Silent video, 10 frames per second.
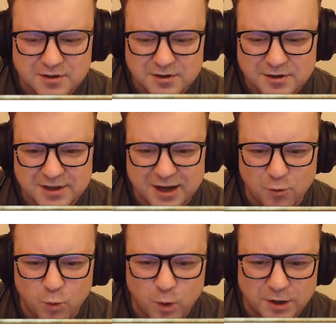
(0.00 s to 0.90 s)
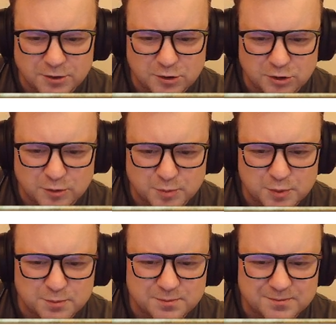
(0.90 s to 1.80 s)
that one group.
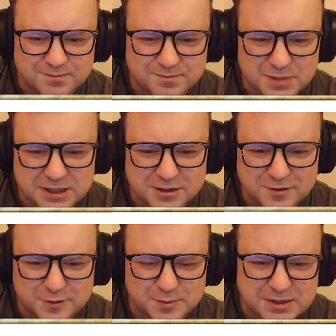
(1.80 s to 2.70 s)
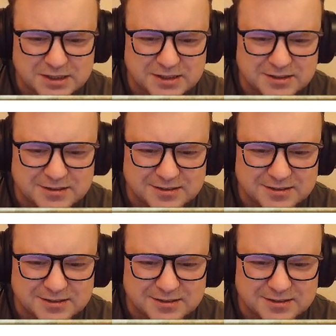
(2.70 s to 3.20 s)
Because for me,